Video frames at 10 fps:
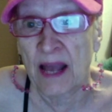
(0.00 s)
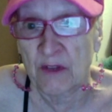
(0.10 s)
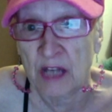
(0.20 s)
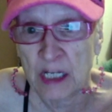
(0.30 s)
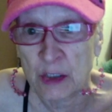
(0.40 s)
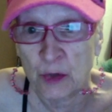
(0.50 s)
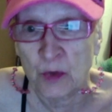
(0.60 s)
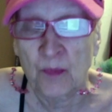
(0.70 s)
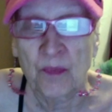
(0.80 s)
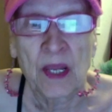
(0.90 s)
to take two.
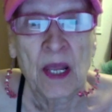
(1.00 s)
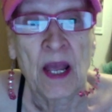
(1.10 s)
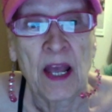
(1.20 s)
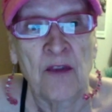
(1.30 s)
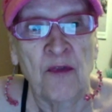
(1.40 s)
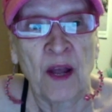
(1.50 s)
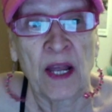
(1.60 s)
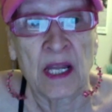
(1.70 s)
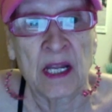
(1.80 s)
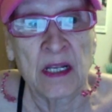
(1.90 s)
If I
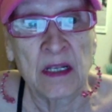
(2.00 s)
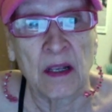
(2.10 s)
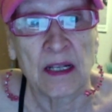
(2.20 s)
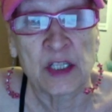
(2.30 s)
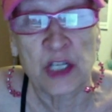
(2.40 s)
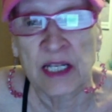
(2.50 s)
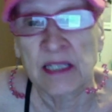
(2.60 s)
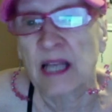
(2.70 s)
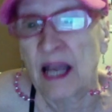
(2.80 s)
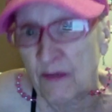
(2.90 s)
eat cheese,
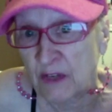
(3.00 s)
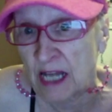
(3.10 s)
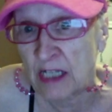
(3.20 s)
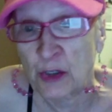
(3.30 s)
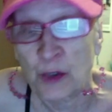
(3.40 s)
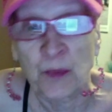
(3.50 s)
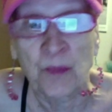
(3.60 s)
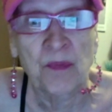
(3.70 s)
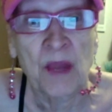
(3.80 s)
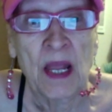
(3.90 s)
I have to take two.
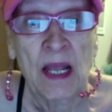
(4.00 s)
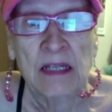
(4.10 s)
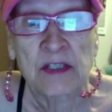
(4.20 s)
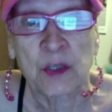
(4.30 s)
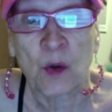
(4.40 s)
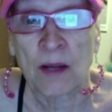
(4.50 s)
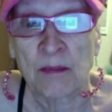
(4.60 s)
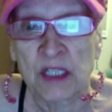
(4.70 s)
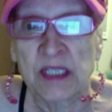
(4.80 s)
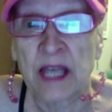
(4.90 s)
So I'm
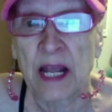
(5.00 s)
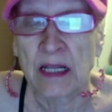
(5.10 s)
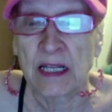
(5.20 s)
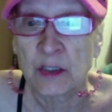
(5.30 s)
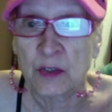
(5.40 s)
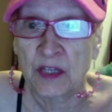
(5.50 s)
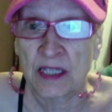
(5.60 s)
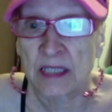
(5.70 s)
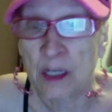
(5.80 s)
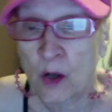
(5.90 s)
just saying these are things
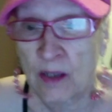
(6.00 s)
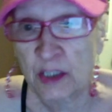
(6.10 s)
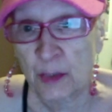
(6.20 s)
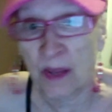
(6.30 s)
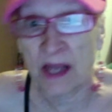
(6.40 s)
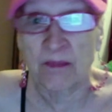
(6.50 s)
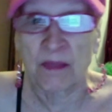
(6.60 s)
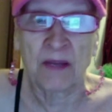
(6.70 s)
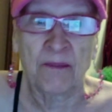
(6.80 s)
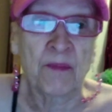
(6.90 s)
that constipate
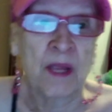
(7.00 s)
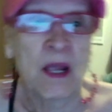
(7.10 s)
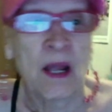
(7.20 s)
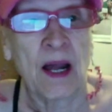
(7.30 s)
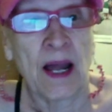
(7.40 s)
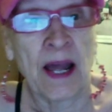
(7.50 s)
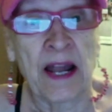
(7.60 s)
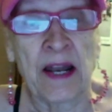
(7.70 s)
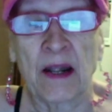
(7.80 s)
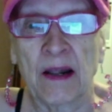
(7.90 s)
me,
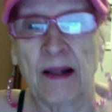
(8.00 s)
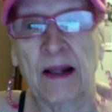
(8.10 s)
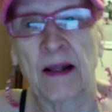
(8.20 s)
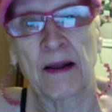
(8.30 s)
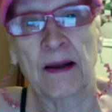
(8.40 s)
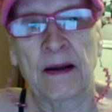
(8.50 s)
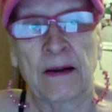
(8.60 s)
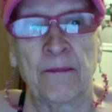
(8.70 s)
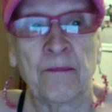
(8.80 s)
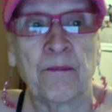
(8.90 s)
and
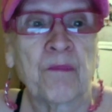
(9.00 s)
I